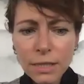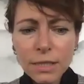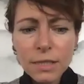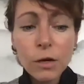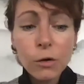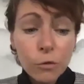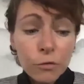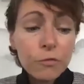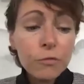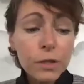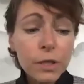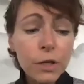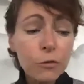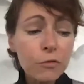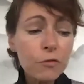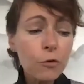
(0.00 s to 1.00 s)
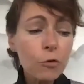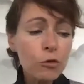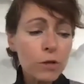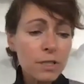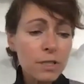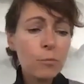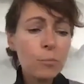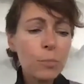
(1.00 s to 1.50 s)
So, for
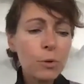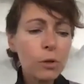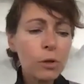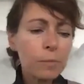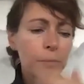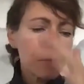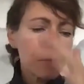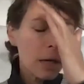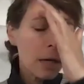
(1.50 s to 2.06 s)
example,